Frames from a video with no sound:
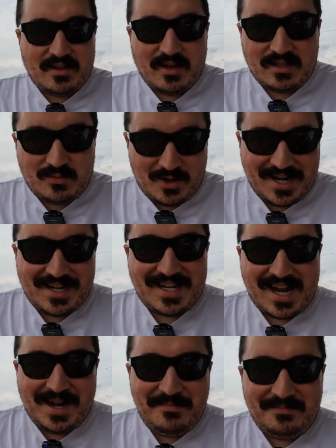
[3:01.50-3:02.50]
dogs one at a
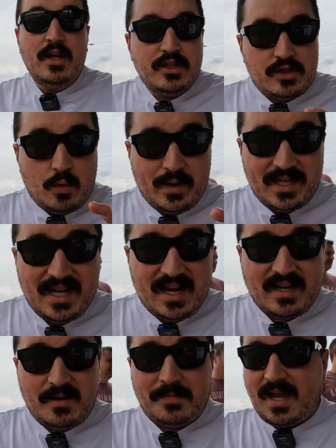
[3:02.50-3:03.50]
time. So we did
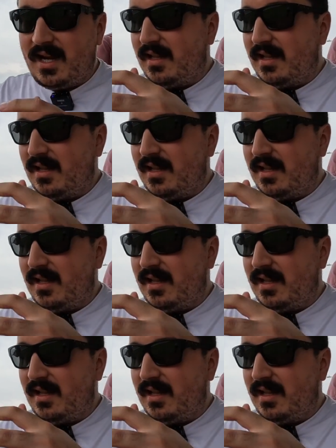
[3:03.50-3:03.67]
end up getting